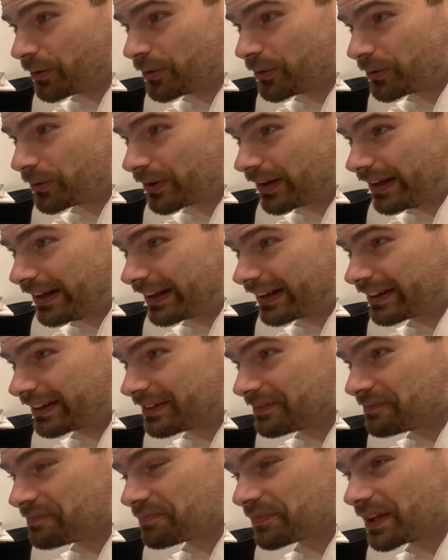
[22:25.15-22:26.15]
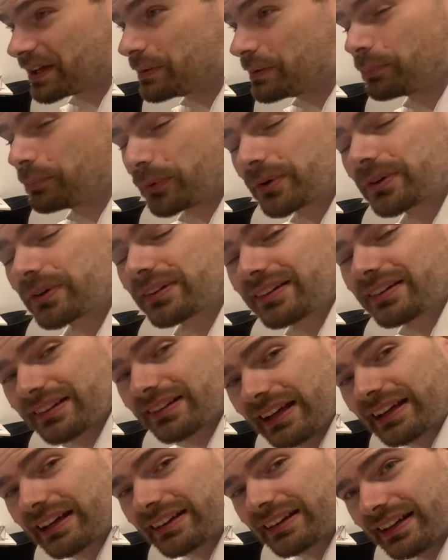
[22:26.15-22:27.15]
like importance
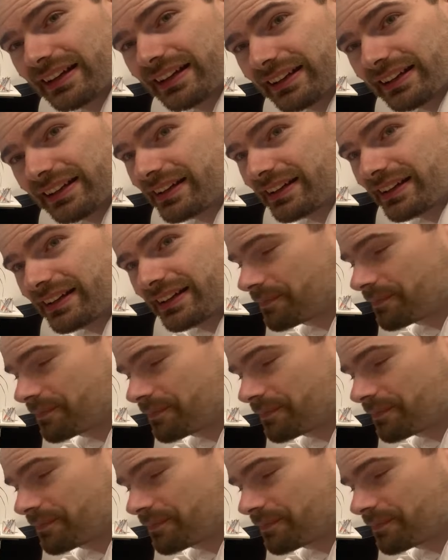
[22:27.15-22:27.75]
like that,